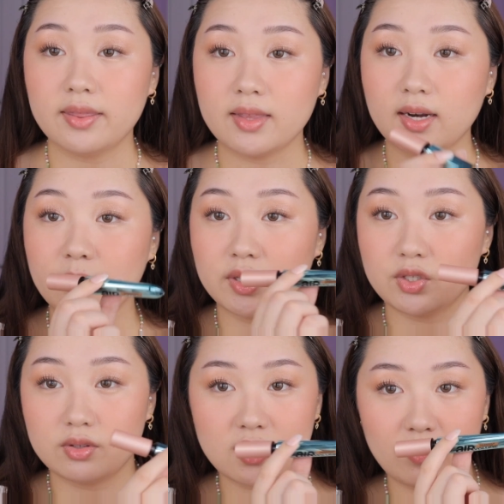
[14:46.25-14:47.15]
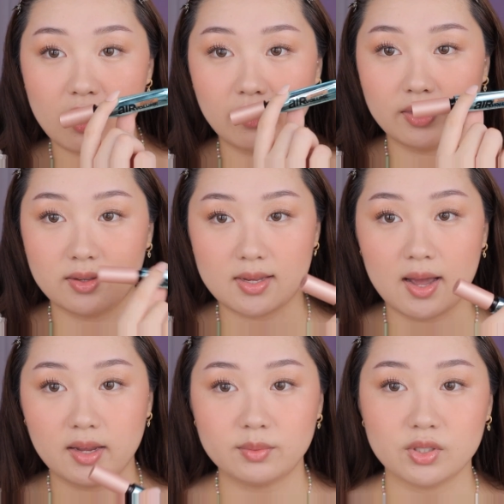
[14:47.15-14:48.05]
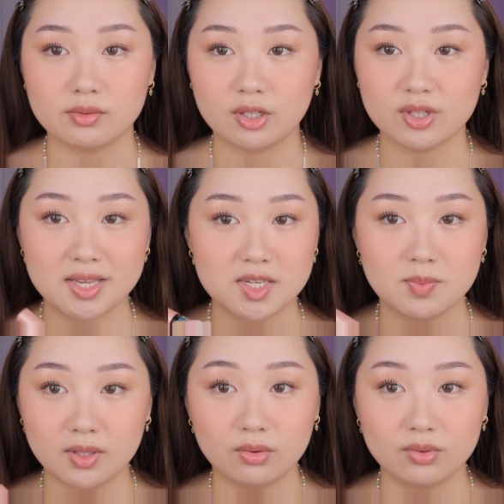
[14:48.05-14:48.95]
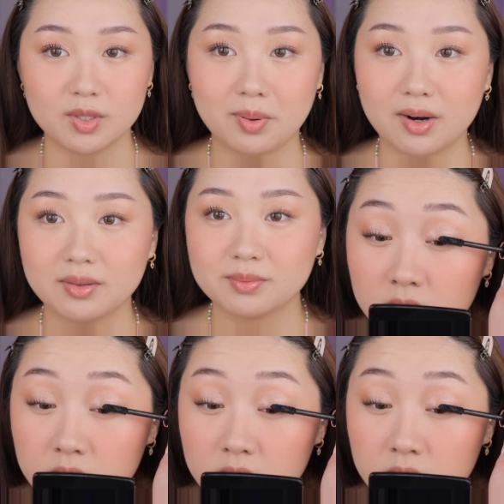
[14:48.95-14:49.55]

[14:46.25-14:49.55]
And then I'm gonna do the same on this eye. So I'll just like speed through this part.